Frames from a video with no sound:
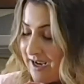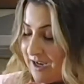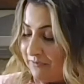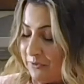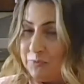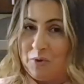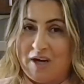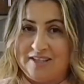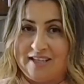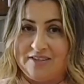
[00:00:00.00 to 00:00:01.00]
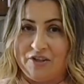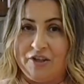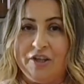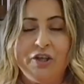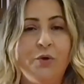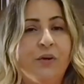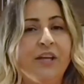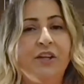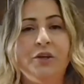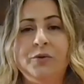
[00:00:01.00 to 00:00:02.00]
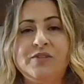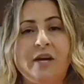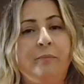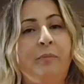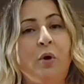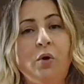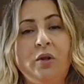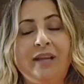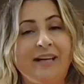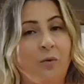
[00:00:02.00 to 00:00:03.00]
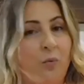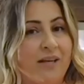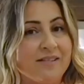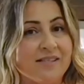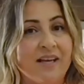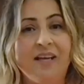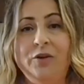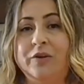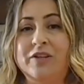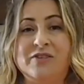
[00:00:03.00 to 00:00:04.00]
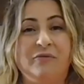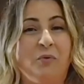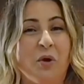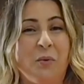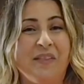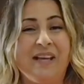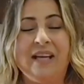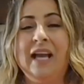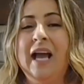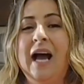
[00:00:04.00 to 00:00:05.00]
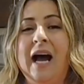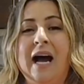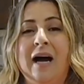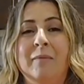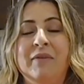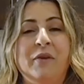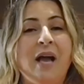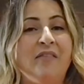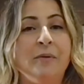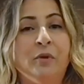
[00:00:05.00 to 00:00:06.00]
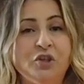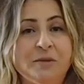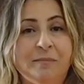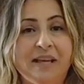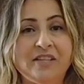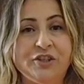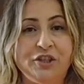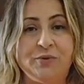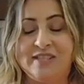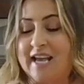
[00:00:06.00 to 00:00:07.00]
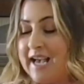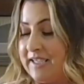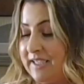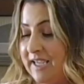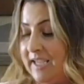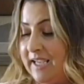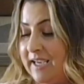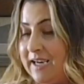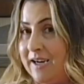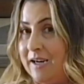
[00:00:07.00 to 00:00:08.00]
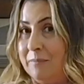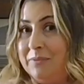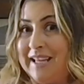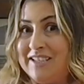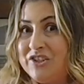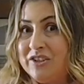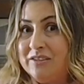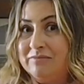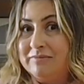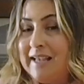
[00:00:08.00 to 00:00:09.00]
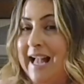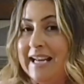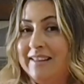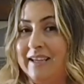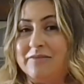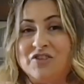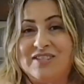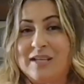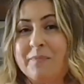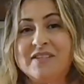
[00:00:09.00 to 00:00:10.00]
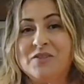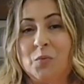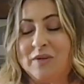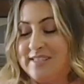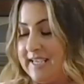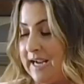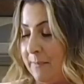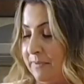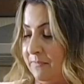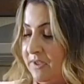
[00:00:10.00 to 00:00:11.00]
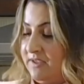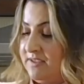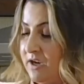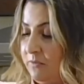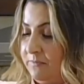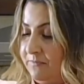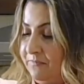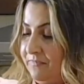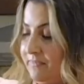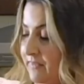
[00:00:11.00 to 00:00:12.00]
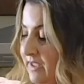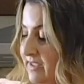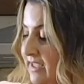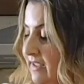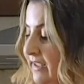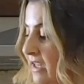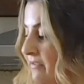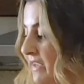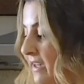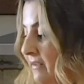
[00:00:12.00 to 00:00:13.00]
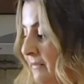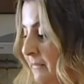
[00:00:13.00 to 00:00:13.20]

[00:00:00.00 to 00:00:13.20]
food processor. You can use a bowl and a whisk. You can use a fork with it. If you have an immersion blender, use that. Blender, anything, just something to whisk it up. So I'm going to take the lid off here